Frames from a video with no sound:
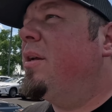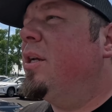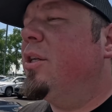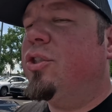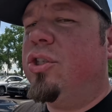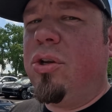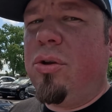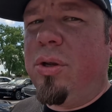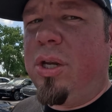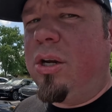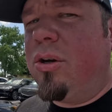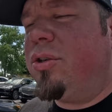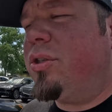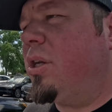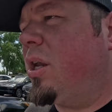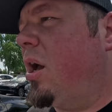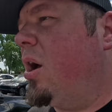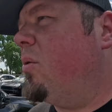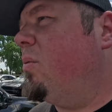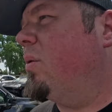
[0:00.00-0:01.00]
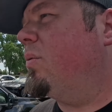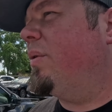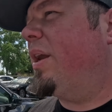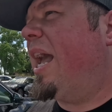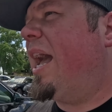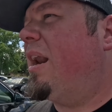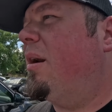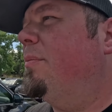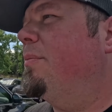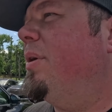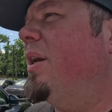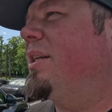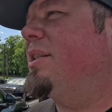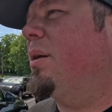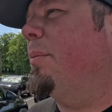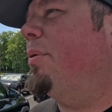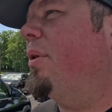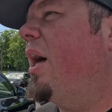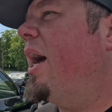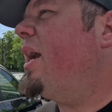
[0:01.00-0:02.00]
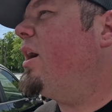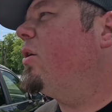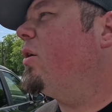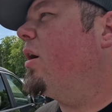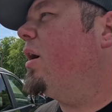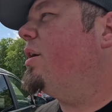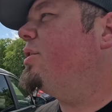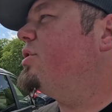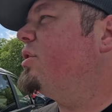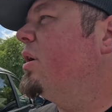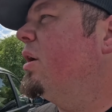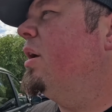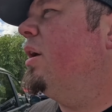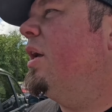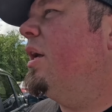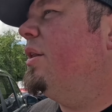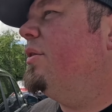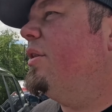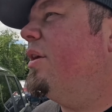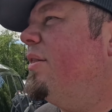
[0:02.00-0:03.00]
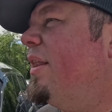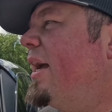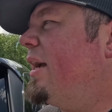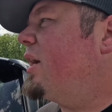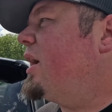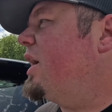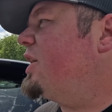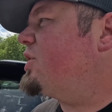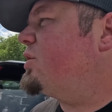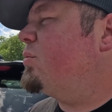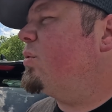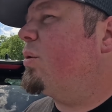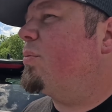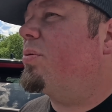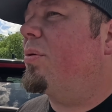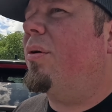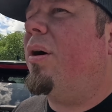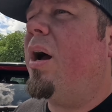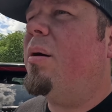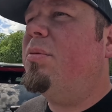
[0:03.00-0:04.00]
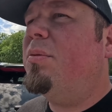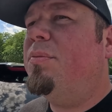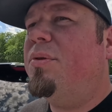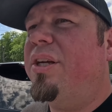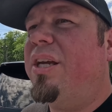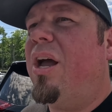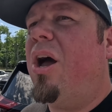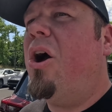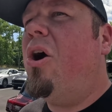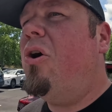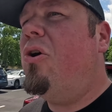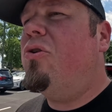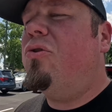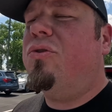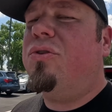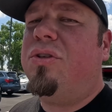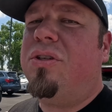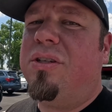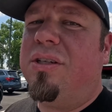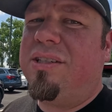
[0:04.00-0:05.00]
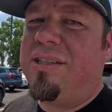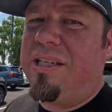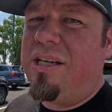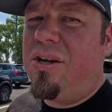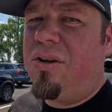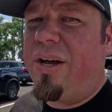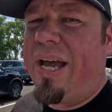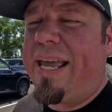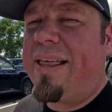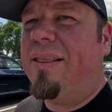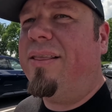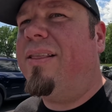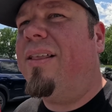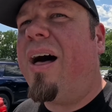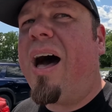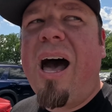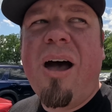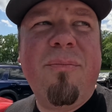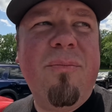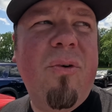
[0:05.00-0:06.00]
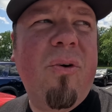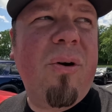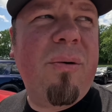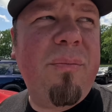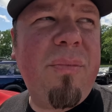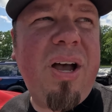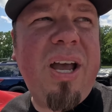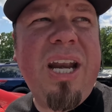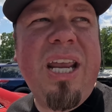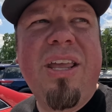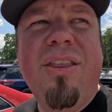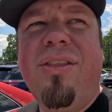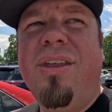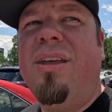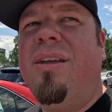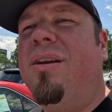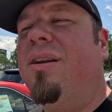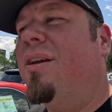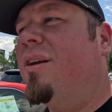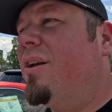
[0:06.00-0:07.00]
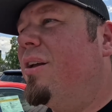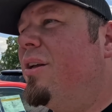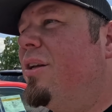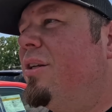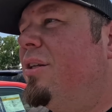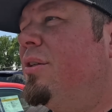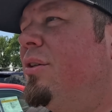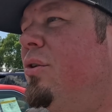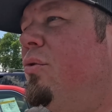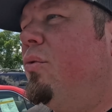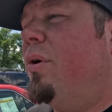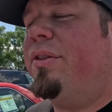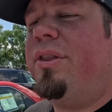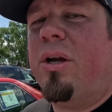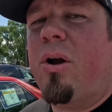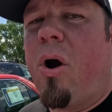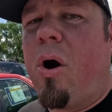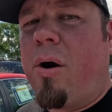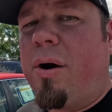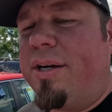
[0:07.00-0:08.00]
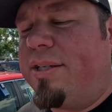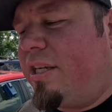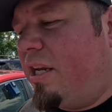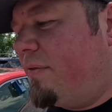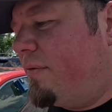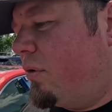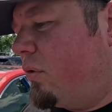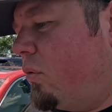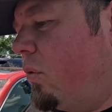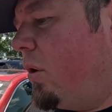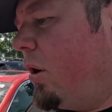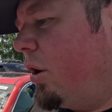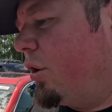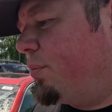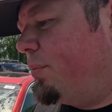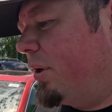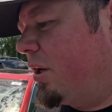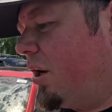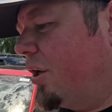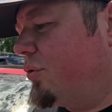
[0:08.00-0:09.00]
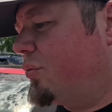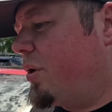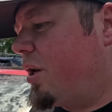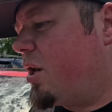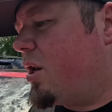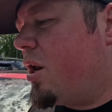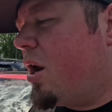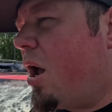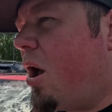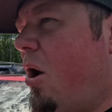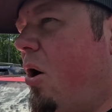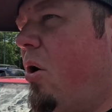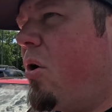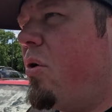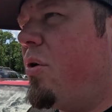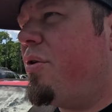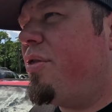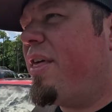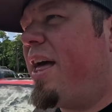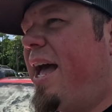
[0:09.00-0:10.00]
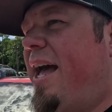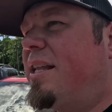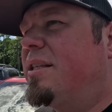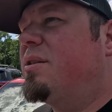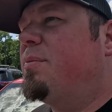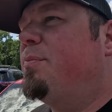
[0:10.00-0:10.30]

2 years ago when we had a big supply crunch, then that customer probably owes still a lot more money than what the car is even worth, because we know that